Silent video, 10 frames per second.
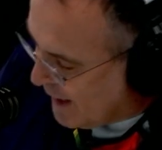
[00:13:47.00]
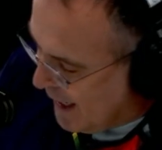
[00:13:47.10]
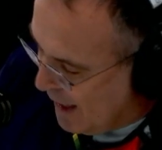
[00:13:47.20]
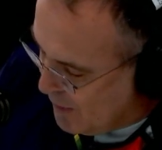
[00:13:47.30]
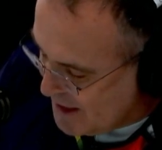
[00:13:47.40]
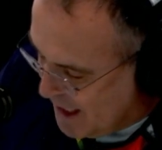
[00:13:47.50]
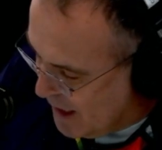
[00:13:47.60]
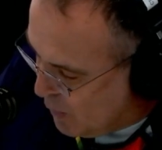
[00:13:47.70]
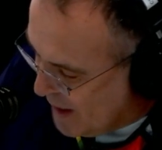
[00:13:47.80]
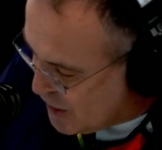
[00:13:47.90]
Was
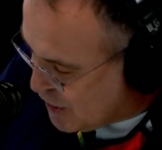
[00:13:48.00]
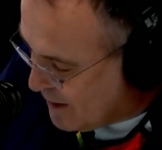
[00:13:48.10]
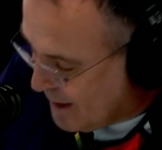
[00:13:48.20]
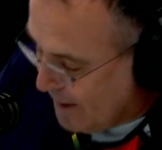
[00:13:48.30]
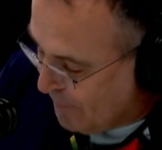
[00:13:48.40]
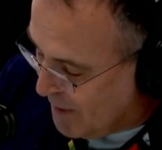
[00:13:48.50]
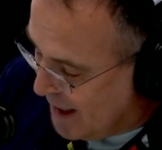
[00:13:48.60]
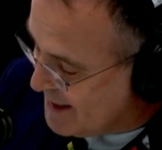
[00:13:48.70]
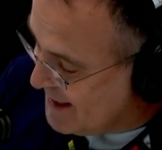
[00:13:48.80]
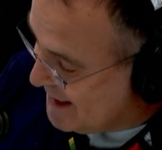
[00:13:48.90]
the question.
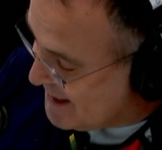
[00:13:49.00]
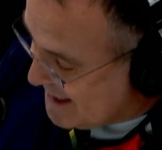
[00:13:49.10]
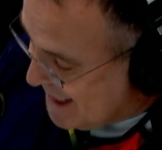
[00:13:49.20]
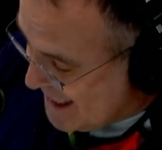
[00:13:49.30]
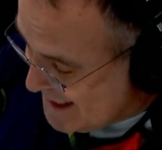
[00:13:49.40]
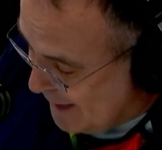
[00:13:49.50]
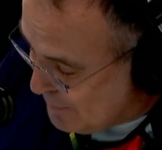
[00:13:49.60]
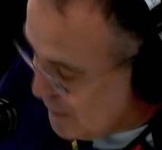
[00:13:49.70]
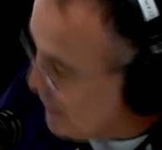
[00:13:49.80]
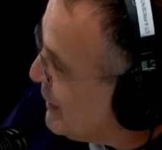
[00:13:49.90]
Seize the day is
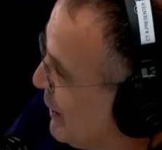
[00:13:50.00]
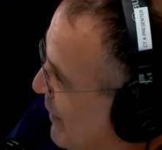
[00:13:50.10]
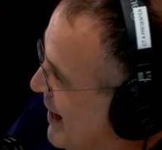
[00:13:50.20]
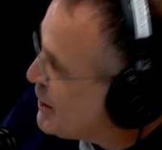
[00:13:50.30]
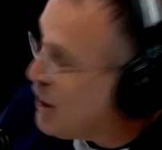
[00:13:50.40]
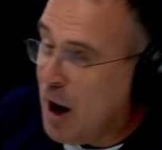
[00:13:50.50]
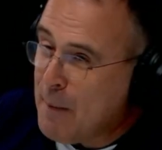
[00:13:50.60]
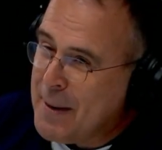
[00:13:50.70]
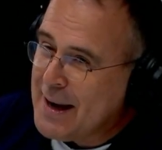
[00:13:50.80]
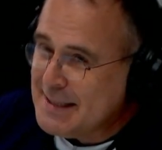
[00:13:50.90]
absolutely right.
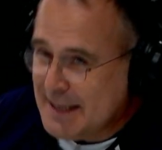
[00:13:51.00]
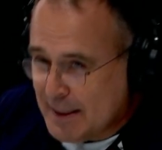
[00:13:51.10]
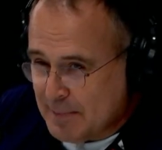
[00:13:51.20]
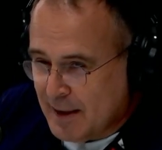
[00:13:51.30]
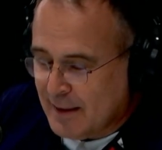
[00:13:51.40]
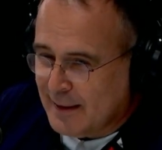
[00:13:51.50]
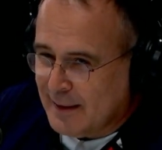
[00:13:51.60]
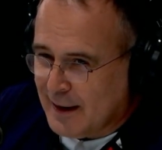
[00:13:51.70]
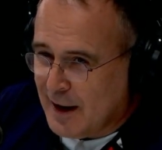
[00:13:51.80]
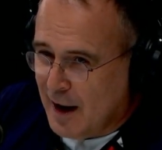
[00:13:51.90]
Carpe diem,
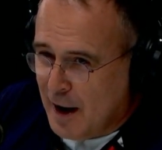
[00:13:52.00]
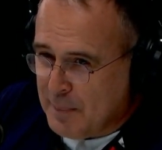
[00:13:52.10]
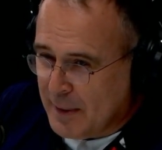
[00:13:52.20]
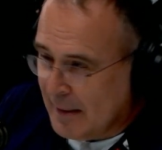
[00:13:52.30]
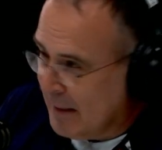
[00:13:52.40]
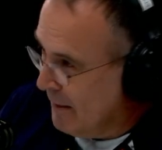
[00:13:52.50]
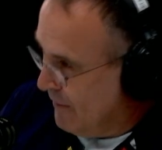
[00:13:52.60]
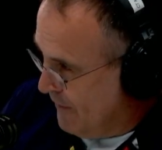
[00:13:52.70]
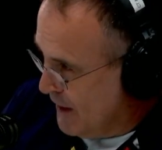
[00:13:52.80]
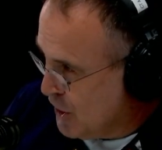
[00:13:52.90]
carp,
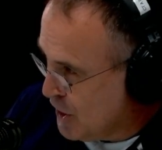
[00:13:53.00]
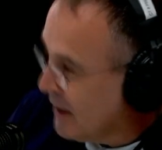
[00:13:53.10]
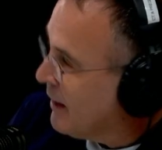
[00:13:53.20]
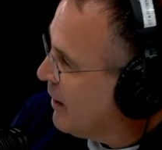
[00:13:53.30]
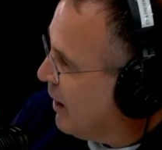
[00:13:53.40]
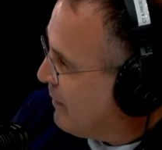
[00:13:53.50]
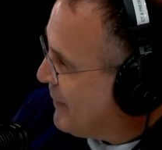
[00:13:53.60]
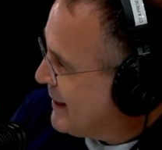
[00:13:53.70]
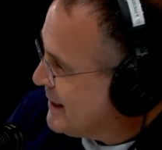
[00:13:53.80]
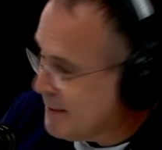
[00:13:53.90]
fish,
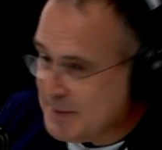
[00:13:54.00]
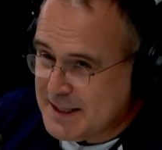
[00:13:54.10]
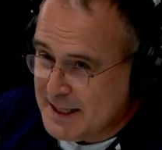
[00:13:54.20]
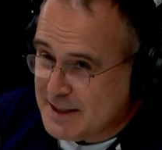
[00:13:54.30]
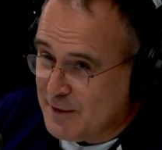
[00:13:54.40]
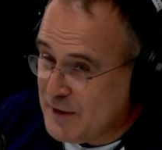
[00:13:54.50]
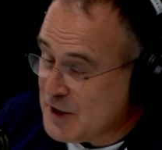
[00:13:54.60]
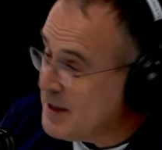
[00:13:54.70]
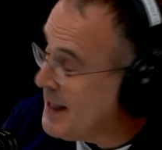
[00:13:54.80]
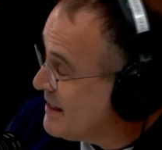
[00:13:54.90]
carpe diem, seize the
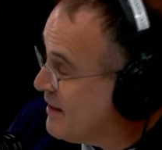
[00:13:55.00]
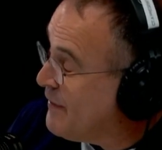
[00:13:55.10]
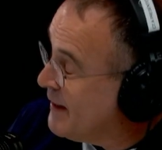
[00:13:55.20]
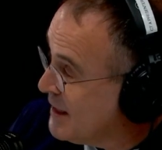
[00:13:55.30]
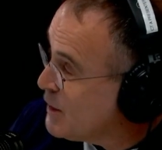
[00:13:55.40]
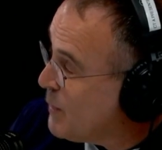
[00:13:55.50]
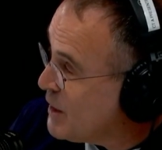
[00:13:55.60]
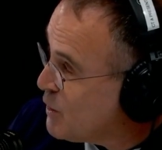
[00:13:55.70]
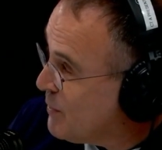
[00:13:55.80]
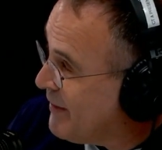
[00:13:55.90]
fish. That's the funniest
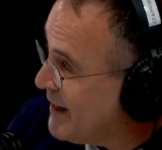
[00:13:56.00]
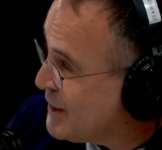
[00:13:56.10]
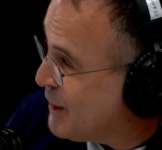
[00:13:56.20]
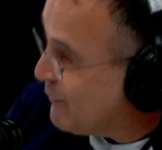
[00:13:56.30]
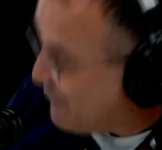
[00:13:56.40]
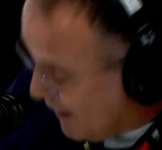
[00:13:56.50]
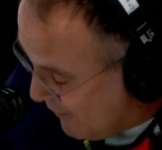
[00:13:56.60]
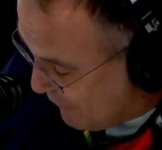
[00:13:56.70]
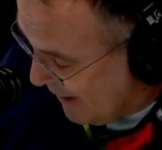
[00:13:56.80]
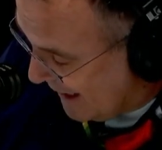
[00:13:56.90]
question we've had so
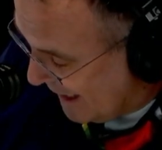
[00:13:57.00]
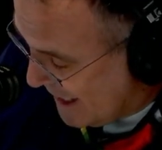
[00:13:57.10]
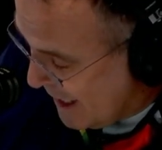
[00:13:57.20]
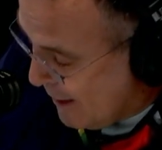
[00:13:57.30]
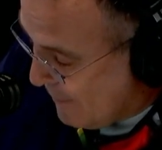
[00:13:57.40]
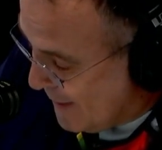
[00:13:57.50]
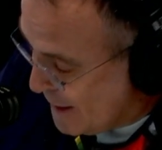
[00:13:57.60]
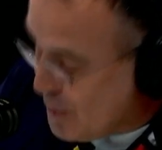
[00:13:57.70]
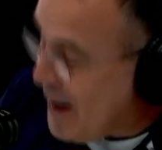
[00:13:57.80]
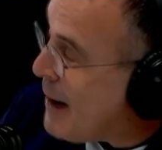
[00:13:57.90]
far, frankly. But you're